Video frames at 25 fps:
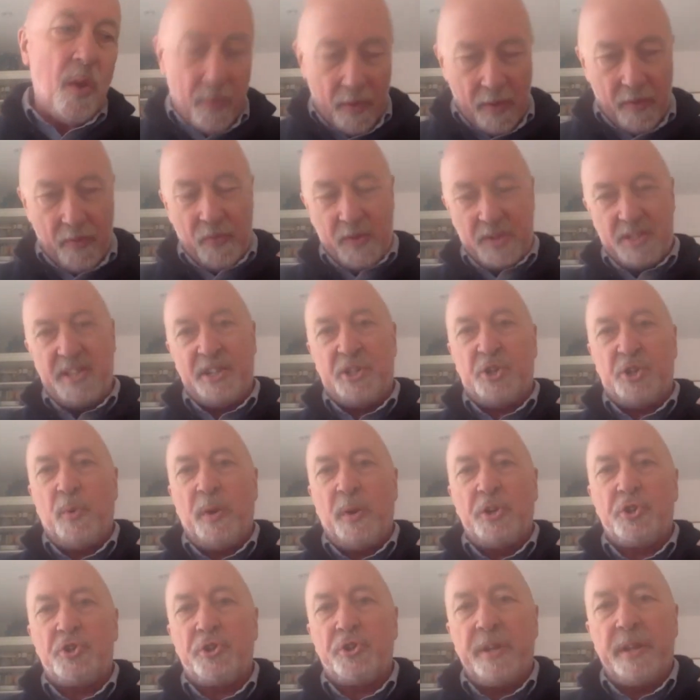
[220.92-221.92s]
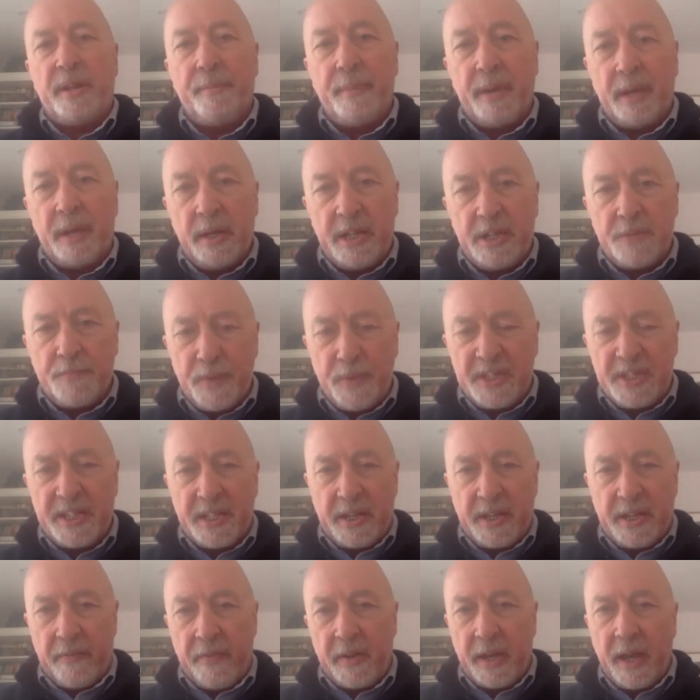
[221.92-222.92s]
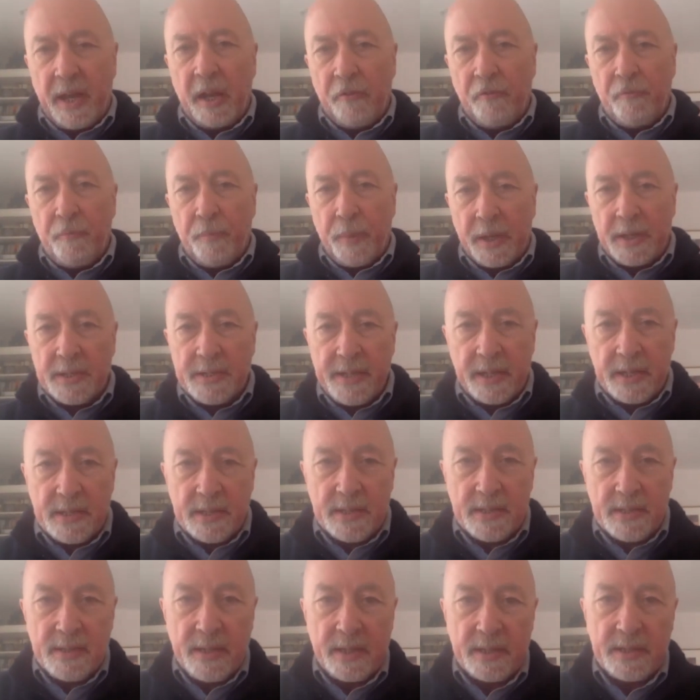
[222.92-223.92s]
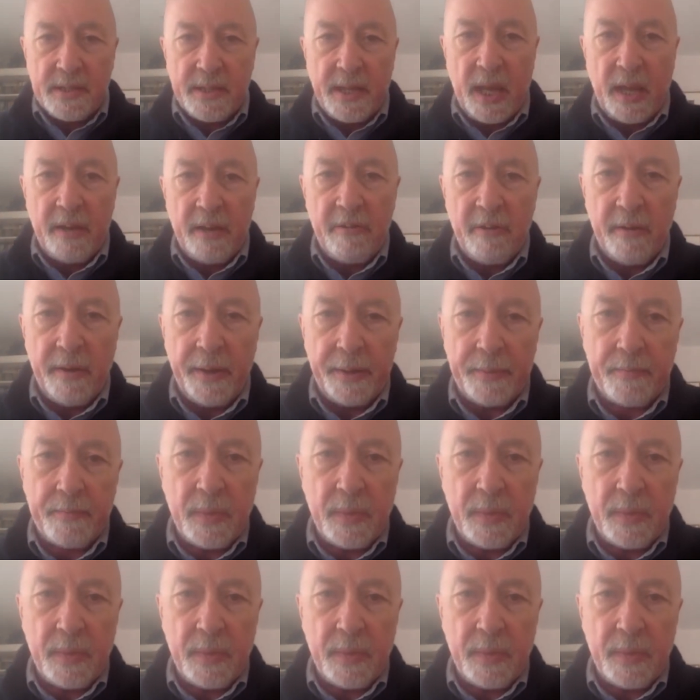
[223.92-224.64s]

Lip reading: the situation in the Middle East, particularly the Gulf, because that's the area